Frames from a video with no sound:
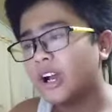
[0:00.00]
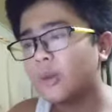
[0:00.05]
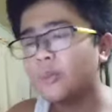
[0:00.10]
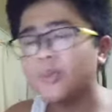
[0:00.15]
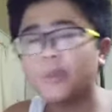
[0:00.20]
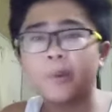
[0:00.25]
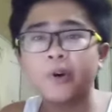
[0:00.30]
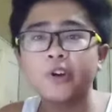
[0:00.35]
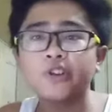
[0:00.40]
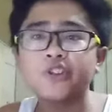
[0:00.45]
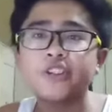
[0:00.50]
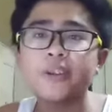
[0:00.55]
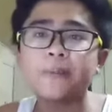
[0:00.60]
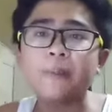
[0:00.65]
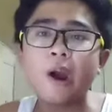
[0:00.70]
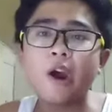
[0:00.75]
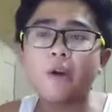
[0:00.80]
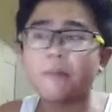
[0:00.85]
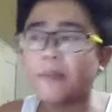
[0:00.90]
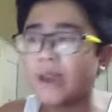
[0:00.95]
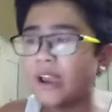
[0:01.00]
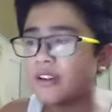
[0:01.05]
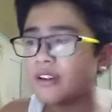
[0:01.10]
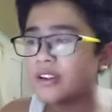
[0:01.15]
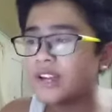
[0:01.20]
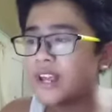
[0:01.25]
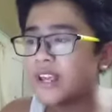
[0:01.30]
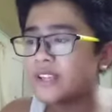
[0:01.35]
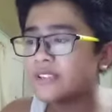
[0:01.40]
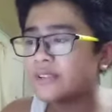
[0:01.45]
the purchasing power
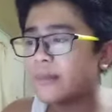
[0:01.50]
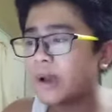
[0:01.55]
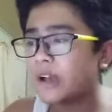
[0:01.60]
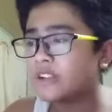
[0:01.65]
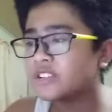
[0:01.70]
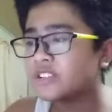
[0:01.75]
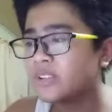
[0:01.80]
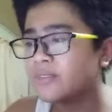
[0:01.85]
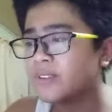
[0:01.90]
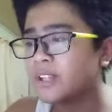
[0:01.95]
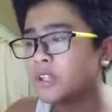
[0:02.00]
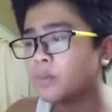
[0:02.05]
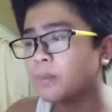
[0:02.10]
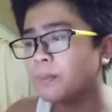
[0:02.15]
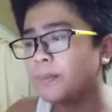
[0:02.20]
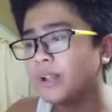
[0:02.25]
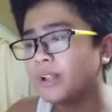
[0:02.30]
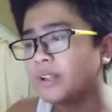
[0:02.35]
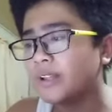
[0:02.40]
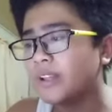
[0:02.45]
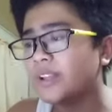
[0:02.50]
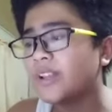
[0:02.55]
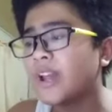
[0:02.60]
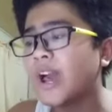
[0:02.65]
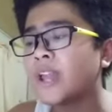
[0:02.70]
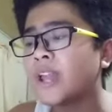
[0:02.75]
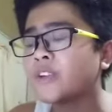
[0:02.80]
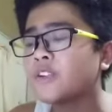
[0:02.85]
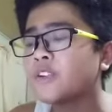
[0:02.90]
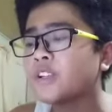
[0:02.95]
parity is about
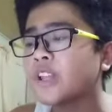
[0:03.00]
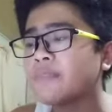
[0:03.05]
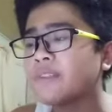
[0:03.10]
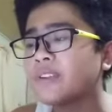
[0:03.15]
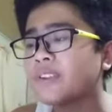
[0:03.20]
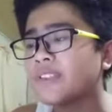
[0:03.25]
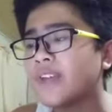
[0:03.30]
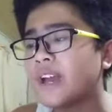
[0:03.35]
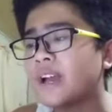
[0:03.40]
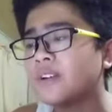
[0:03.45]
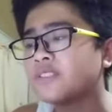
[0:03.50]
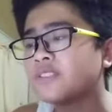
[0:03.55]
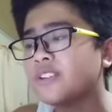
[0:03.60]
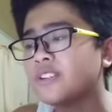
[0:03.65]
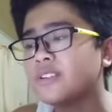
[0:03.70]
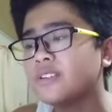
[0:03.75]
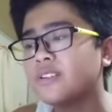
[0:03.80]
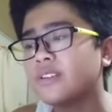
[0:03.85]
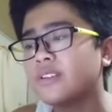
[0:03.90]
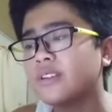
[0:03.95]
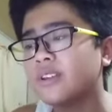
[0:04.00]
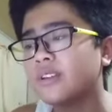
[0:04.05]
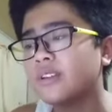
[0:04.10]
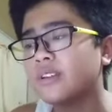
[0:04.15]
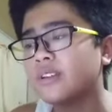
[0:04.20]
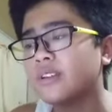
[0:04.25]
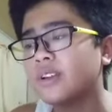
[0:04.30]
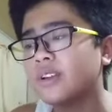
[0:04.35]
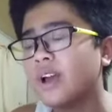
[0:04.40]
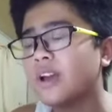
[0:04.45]

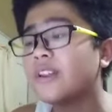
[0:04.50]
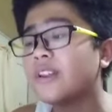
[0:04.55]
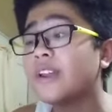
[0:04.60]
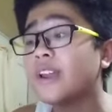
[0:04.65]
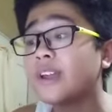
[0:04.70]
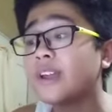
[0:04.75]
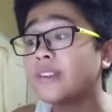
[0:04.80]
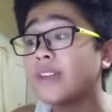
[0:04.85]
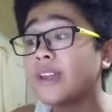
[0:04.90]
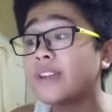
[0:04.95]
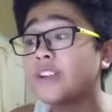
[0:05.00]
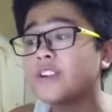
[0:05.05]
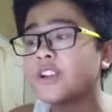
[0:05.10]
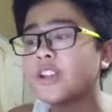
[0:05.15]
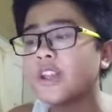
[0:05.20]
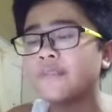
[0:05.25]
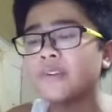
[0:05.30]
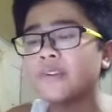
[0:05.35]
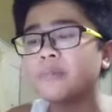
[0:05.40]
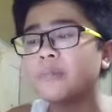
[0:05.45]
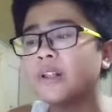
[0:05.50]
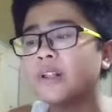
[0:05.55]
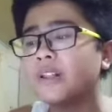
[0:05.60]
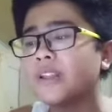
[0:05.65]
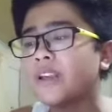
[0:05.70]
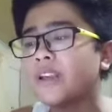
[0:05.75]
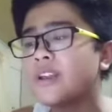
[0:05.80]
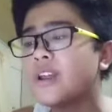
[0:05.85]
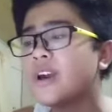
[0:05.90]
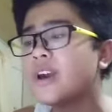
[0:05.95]
911
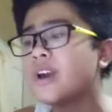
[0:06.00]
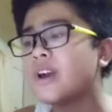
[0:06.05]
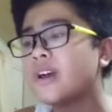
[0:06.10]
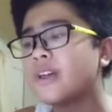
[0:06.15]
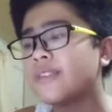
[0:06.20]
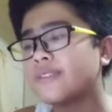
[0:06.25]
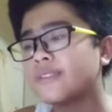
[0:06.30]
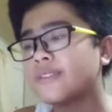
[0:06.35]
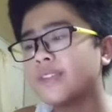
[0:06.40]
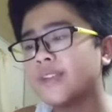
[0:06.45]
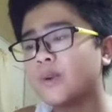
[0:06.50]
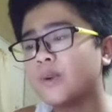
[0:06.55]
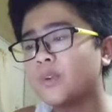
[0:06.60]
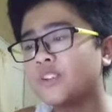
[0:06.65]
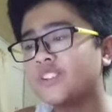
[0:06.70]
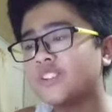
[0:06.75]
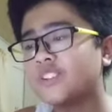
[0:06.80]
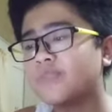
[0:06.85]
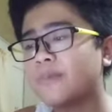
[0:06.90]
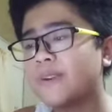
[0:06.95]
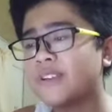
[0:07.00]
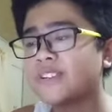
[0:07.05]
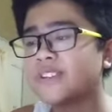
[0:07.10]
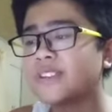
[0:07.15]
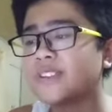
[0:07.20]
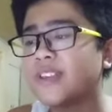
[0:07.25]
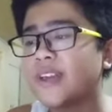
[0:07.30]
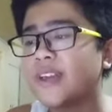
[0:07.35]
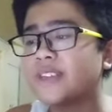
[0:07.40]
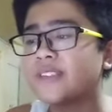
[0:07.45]
million, which makes it
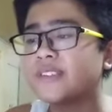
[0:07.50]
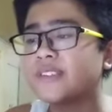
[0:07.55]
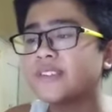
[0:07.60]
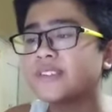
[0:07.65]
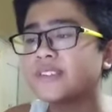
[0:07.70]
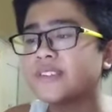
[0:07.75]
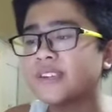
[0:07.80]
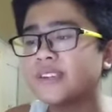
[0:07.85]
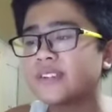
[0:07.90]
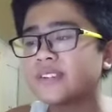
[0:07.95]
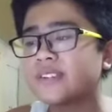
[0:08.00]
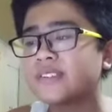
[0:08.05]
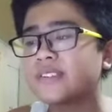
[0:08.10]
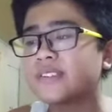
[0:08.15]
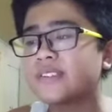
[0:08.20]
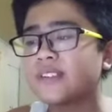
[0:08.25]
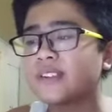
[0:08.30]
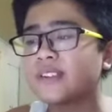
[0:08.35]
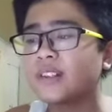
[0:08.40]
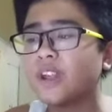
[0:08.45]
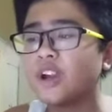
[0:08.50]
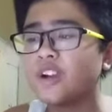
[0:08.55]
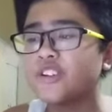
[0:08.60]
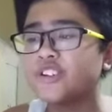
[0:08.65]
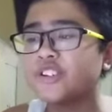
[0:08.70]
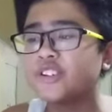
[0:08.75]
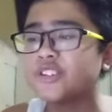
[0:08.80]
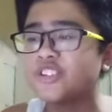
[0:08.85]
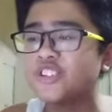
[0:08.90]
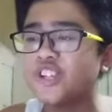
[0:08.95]
the 96th
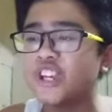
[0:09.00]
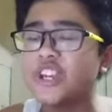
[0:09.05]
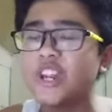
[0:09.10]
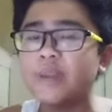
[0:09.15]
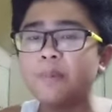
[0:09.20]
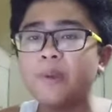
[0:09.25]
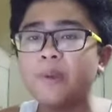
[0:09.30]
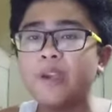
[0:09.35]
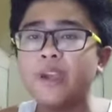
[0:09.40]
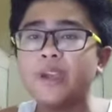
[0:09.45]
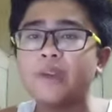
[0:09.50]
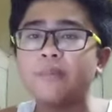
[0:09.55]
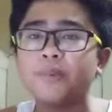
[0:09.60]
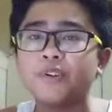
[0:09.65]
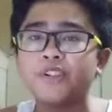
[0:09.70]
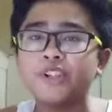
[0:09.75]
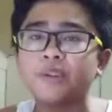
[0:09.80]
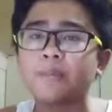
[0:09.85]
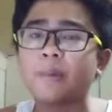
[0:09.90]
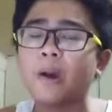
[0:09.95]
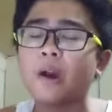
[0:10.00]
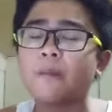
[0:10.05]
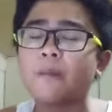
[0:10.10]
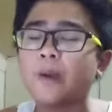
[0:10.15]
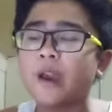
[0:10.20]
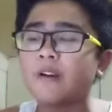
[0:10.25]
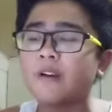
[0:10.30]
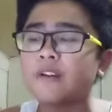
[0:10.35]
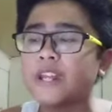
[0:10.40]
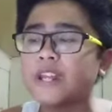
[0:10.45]
largest GDP purchasing power
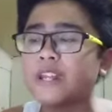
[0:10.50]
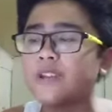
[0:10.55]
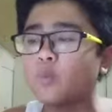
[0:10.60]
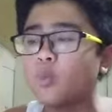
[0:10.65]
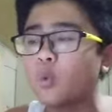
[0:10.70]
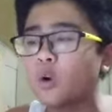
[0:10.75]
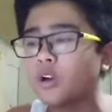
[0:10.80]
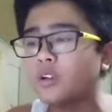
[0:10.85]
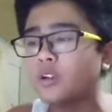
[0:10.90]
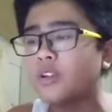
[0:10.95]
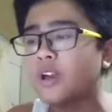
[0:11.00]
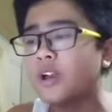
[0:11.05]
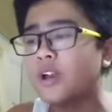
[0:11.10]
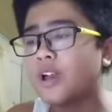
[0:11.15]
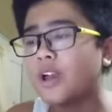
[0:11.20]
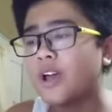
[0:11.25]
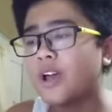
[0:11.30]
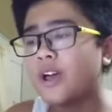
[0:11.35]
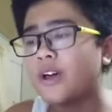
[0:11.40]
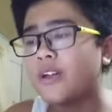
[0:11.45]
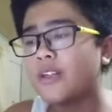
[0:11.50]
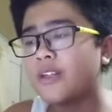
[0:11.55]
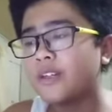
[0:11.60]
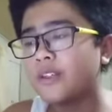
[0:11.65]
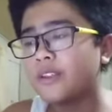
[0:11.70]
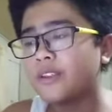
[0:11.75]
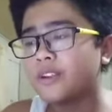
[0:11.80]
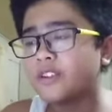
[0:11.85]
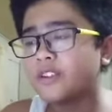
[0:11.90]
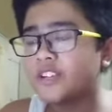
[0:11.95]
parity in the world.
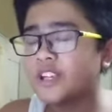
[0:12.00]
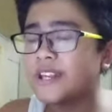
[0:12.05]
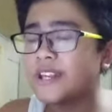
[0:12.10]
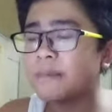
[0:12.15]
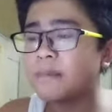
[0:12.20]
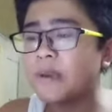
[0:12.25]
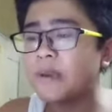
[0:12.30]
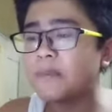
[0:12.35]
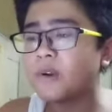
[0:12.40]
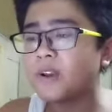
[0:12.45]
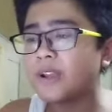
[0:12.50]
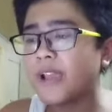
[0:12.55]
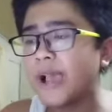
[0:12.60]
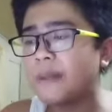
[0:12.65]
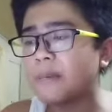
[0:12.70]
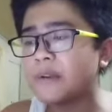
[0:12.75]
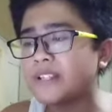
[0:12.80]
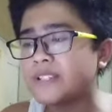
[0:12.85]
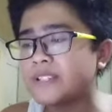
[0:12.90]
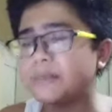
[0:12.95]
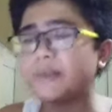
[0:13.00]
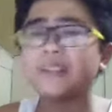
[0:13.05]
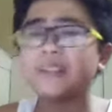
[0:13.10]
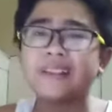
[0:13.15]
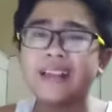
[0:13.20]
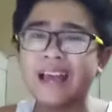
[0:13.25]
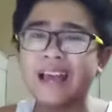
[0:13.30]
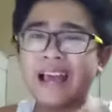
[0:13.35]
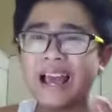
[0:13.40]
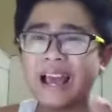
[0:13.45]
Their GDP per capita is a bit
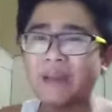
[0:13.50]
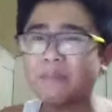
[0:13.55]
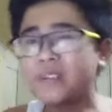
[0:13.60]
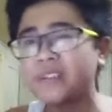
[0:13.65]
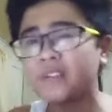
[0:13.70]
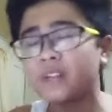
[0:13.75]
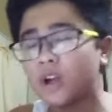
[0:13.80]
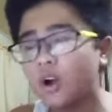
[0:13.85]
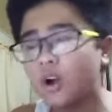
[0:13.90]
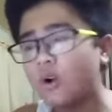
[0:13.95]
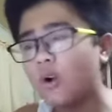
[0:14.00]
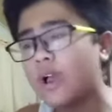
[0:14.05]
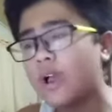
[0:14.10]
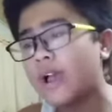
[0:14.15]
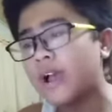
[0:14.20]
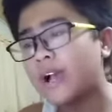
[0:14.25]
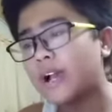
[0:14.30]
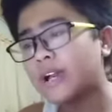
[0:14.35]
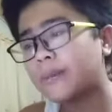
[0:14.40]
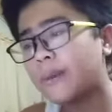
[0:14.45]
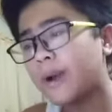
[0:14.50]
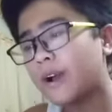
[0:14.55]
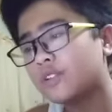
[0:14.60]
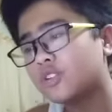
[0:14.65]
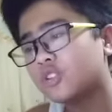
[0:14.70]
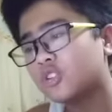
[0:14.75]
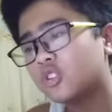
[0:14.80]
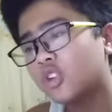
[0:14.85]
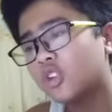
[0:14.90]
low at around